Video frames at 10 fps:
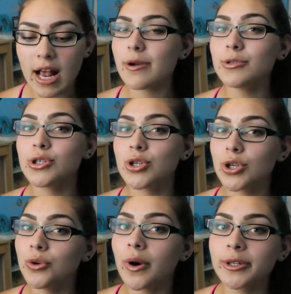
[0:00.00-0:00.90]
I was
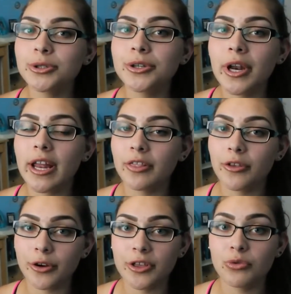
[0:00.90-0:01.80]

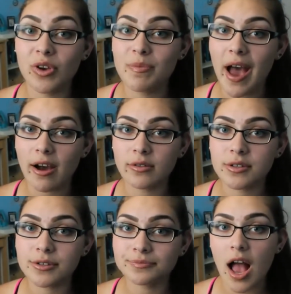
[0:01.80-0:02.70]
233
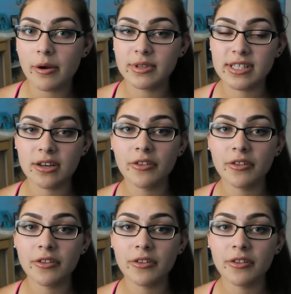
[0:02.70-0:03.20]
pounds. I would sit on